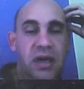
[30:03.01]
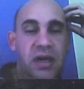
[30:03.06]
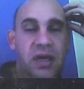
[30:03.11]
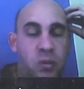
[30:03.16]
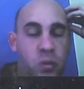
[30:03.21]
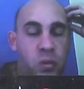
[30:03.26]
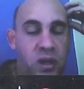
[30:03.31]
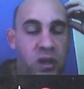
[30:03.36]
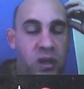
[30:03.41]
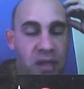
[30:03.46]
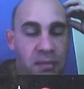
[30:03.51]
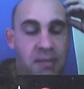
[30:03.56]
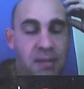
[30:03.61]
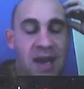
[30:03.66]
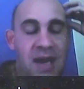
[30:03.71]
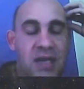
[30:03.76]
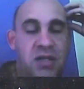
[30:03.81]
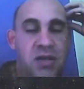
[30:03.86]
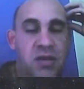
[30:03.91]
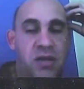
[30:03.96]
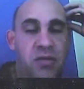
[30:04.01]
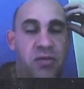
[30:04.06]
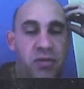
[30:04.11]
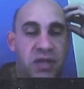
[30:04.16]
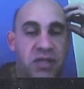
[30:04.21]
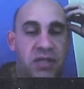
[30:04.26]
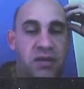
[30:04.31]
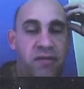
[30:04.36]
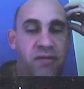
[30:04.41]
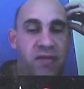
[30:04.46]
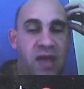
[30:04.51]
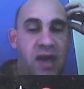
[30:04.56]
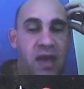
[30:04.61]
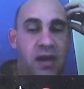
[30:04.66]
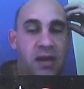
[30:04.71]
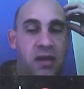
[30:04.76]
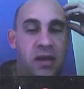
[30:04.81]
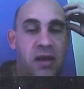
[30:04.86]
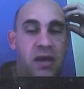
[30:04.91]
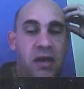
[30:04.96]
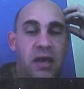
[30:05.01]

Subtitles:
And we can manage the risk of that.